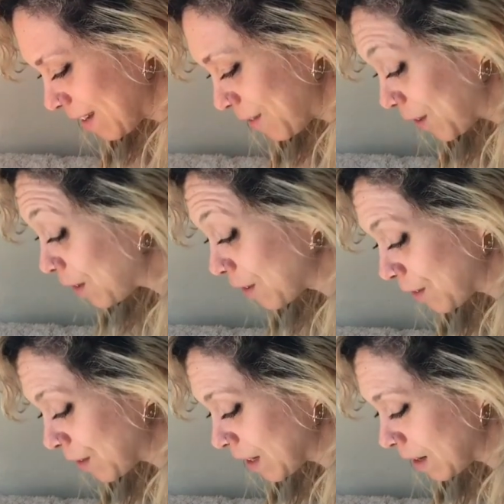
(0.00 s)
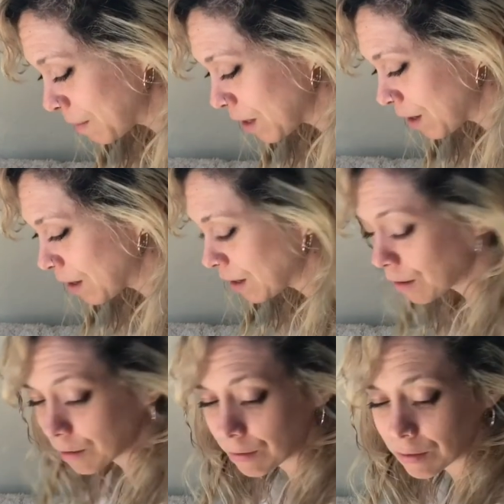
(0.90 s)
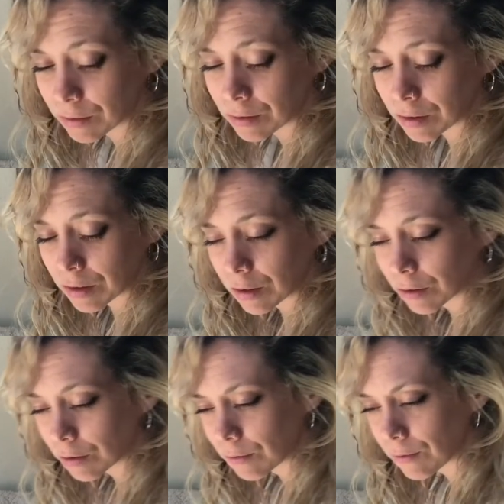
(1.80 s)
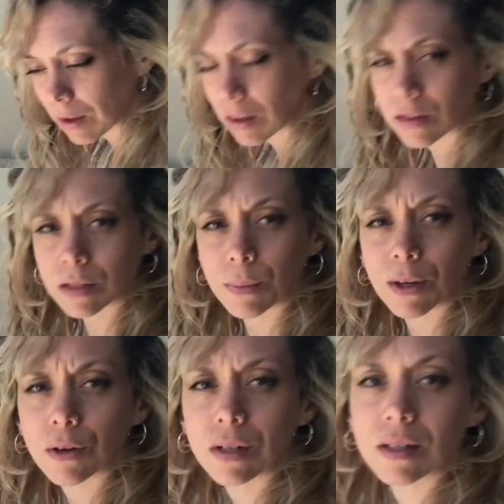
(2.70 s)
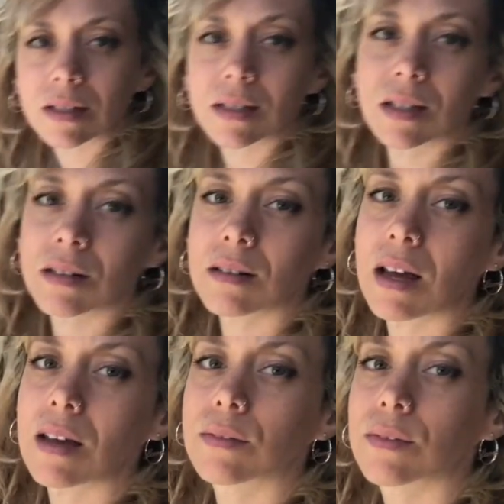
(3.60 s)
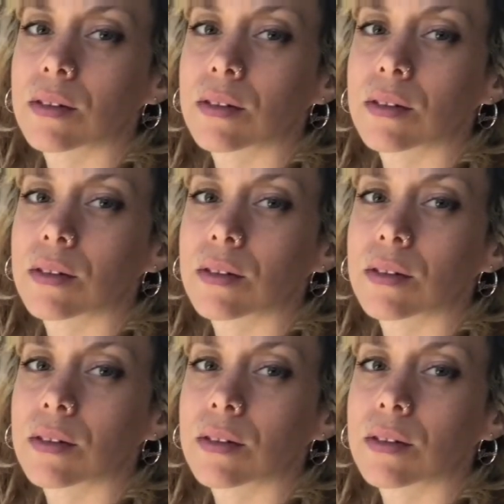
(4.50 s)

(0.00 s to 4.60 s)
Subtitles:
for you, and I'm here in good faith to bring goodness to your life.